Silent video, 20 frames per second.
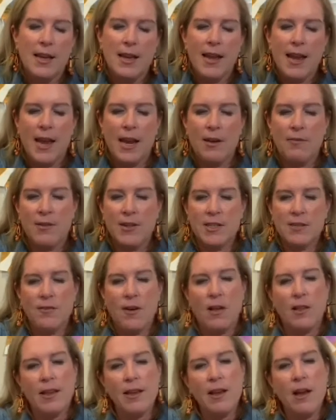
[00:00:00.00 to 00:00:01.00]
And if it's
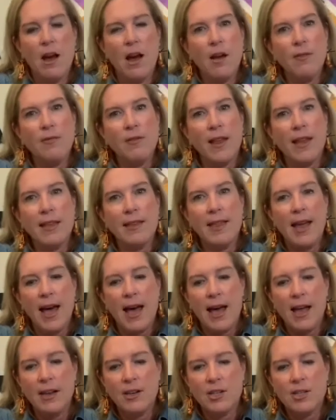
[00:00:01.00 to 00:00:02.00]
falling off like
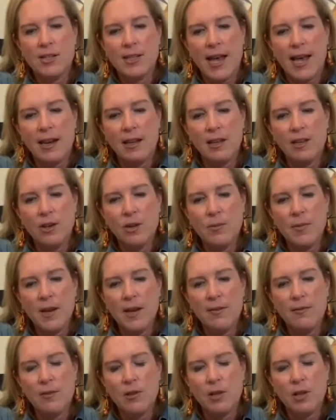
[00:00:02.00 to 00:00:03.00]
that, just add a little bit
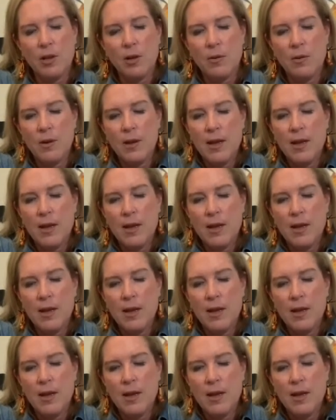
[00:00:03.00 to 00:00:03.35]
of glue.